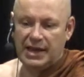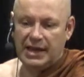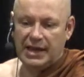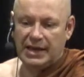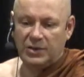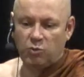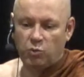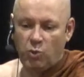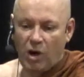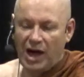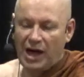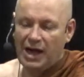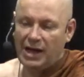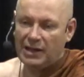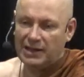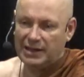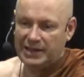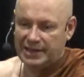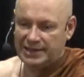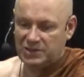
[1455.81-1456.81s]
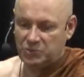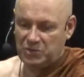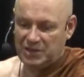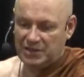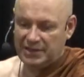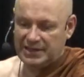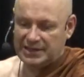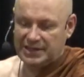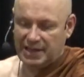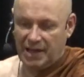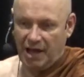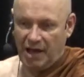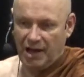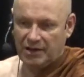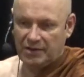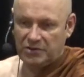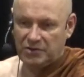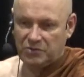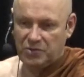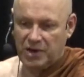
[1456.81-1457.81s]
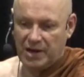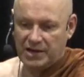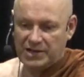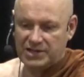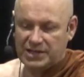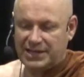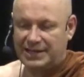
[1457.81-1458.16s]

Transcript: And while he is with this entourage,